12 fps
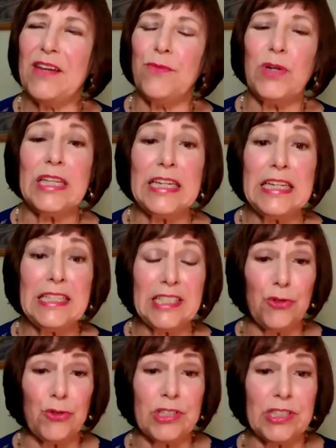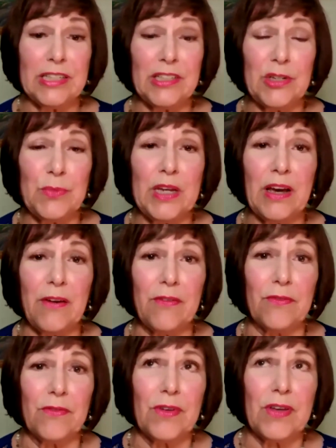yeah, that really is interesting to me.
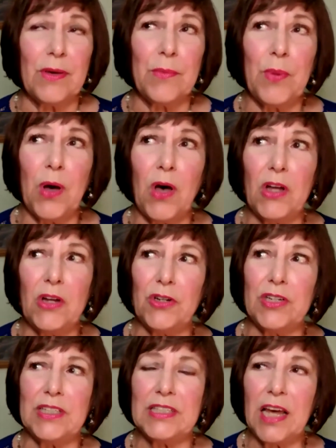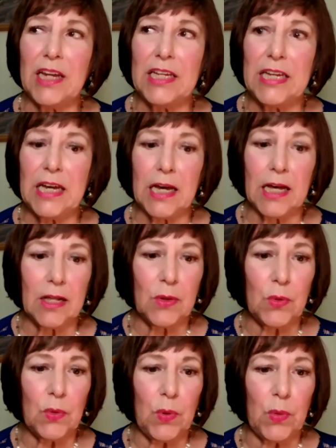I've pondered.
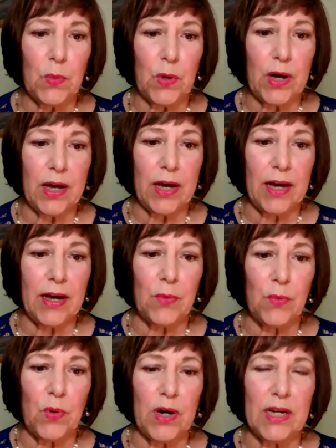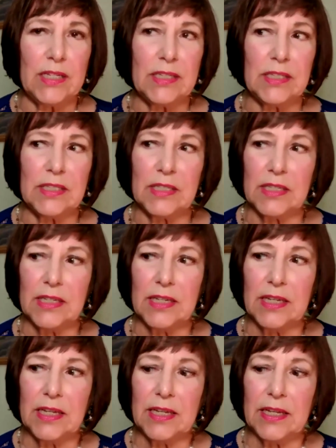Asaniel was